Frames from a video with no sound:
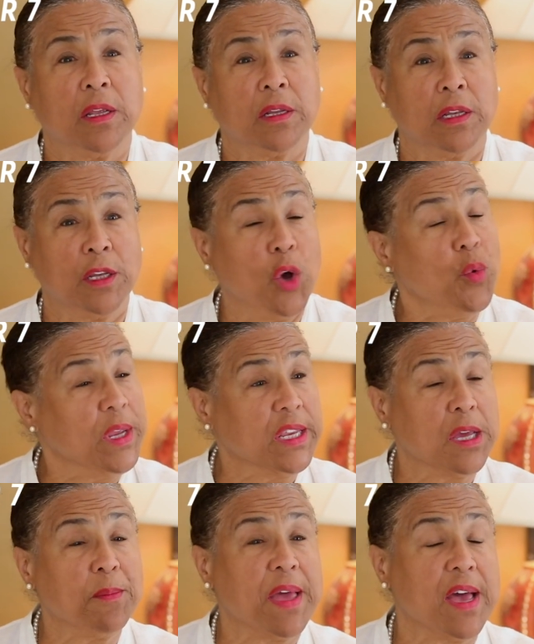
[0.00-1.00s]

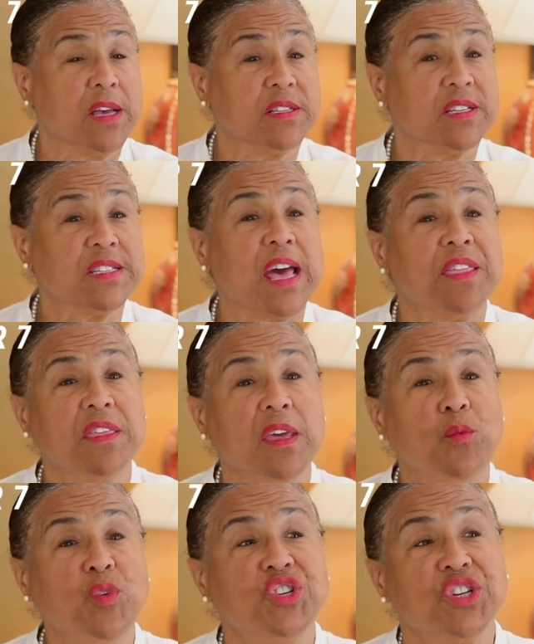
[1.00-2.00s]
low-income houses. I
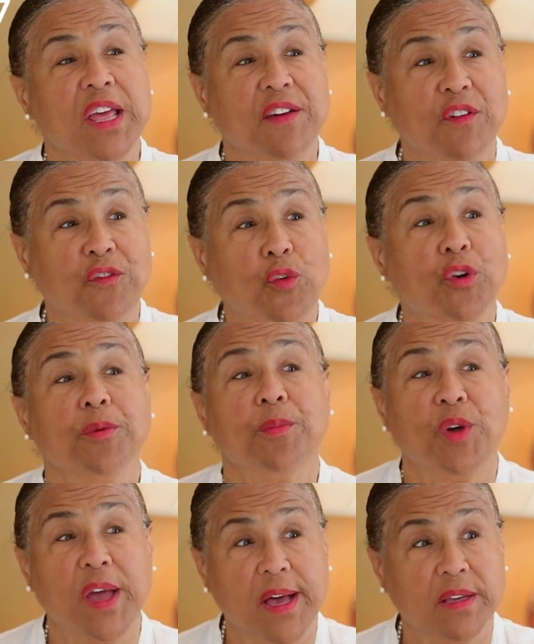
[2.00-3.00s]
think we should have
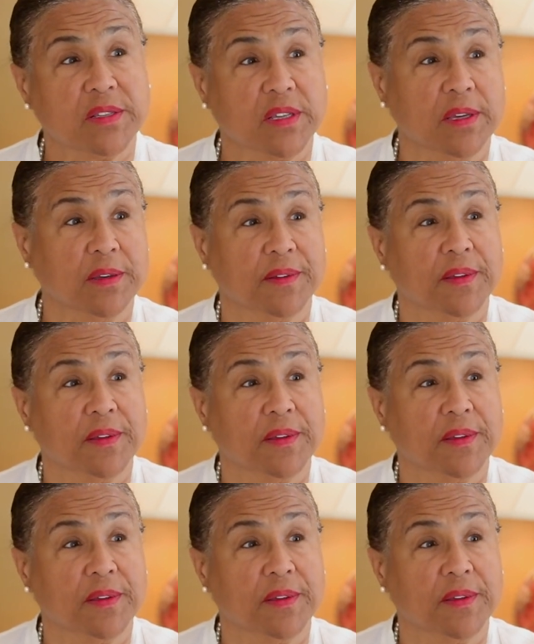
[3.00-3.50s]
affordable housing.